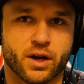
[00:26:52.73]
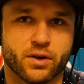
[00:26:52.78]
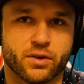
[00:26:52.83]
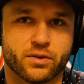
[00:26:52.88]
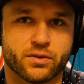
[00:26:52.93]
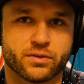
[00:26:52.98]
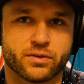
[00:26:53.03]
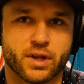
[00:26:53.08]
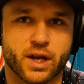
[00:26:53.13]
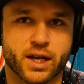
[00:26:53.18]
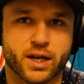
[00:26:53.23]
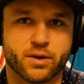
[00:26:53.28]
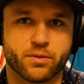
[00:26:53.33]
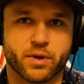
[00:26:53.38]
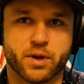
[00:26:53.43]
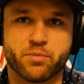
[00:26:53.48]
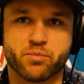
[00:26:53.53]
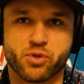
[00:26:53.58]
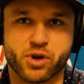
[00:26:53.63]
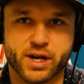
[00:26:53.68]
like
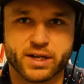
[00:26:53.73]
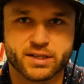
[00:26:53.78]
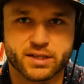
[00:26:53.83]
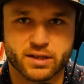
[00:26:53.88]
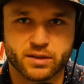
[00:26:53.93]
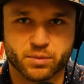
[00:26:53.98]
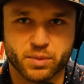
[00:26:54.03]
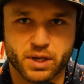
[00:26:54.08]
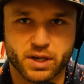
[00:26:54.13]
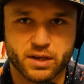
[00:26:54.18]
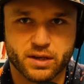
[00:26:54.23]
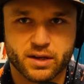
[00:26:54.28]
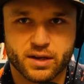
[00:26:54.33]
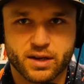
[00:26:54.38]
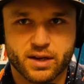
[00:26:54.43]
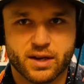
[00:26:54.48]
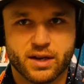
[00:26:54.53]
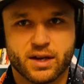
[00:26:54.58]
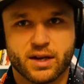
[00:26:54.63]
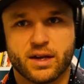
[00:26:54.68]
embracing me.
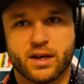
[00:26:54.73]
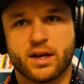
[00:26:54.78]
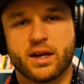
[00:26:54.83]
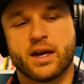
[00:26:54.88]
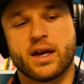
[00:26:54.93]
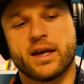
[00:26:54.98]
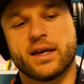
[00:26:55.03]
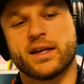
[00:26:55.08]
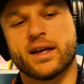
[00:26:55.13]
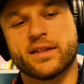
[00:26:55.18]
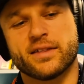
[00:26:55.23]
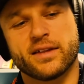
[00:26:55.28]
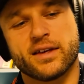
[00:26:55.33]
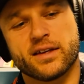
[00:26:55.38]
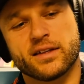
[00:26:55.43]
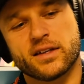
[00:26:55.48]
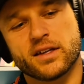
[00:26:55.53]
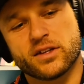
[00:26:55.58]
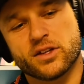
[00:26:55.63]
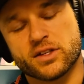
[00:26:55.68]
Mm. And I
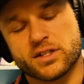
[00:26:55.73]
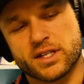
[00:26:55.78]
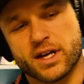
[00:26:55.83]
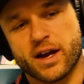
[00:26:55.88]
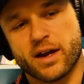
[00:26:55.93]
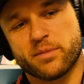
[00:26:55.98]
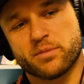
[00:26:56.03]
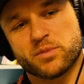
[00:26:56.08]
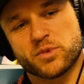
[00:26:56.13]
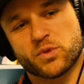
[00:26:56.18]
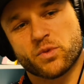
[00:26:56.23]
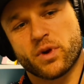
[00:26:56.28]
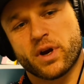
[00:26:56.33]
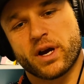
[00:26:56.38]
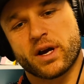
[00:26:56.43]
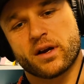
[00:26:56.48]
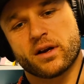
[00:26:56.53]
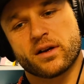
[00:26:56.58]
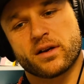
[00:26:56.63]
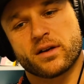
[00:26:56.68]
think that the times
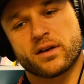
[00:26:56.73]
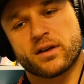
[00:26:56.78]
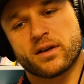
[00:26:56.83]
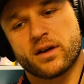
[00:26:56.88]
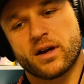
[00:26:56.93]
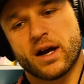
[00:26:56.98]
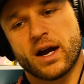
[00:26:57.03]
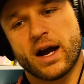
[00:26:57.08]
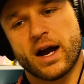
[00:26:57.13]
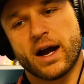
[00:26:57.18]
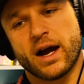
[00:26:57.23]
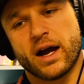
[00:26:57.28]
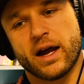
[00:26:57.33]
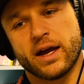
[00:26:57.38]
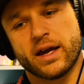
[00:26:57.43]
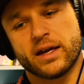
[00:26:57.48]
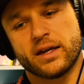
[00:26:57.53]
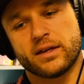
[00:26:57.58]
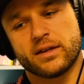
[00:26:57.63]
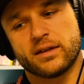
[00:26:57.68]
where
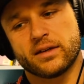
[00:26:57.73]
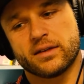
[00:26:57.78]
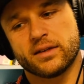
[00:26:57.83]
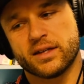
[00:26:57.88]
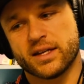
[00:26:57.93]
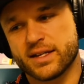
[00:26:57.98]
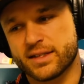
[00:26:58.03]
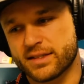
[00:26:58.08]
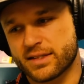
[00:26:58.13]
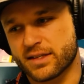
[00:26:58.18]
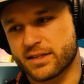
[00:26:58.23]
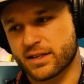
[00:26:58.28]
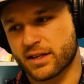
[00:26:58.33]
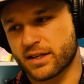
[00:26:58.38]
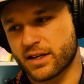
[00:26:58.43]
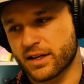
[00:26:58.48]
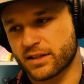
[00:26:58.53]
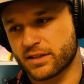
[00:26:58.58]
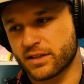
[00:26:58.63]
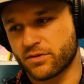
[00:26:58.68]
I get
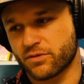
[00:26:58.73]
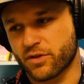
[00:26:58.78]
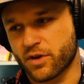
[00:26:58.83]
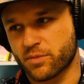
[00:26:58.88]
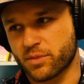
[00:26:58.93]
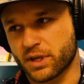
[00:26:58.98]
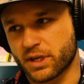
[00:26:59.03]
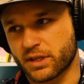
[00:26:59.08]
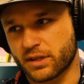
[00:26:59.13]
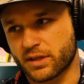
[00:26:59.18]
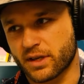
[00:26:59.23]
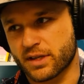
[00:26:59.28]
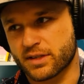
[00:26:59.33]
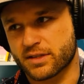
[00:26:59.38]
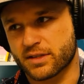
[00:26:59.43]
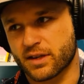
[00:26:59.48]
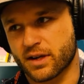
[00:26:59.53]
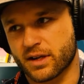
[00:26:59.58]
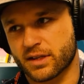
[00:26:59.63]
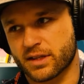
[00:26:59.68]
disconnected from it,
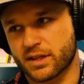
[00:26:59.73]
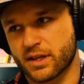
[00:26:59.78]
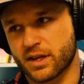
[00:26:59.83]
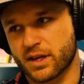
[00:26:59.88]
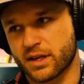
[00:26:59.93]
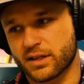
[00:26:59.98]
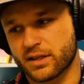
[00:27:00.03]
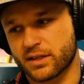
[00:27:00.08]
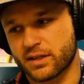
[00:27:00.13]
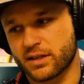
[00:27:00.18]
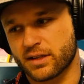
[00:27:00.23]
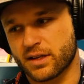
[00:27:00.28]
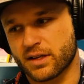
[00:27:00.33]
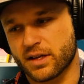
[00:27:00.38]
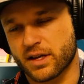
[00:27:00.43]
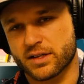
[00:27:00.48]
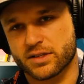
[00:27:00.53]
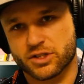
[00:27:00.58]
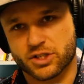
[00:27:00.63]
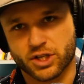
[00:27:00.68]
it's not that it
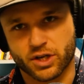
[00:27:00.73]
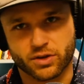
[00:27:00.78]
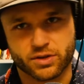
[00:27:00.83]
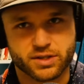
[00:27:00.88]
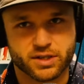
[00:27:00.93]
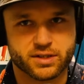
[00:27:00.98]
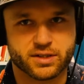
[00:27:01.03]
has chosen to